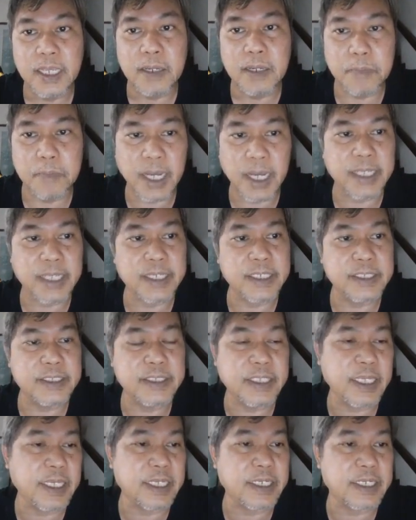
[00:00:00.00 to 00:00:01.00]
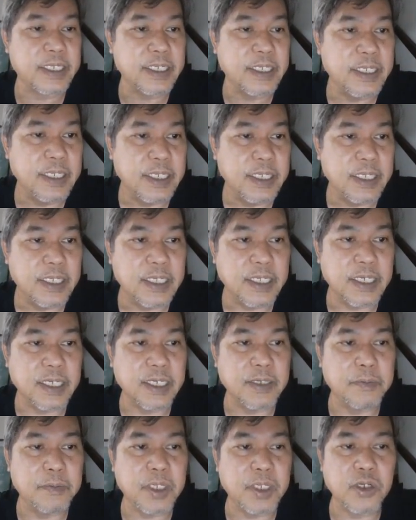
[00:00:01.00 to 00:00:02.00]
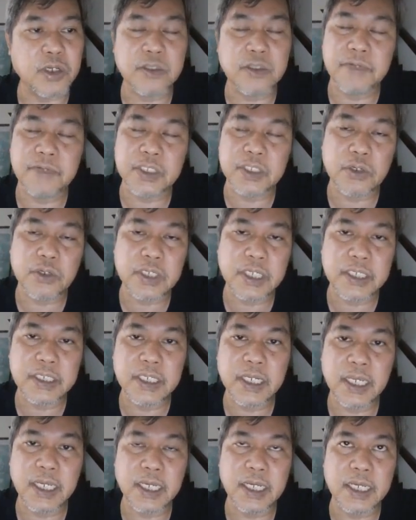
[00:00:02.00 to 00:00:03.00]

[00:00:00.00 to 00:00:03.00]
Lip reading: But instead, because of the token